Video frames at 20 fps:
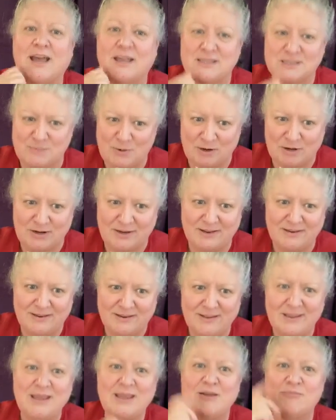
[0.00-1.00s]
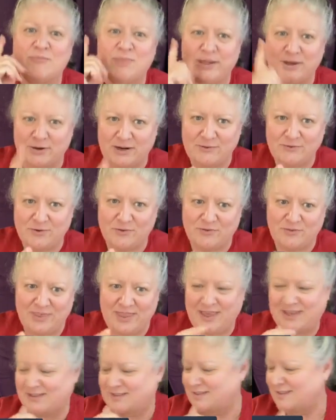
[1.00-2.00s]
and sparkling. Be grateful for
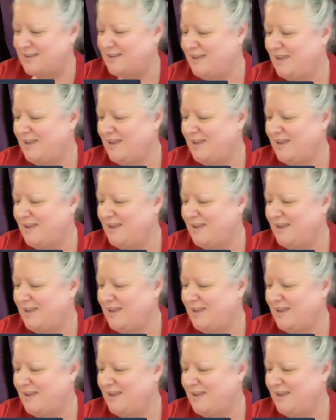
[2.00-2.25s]
that.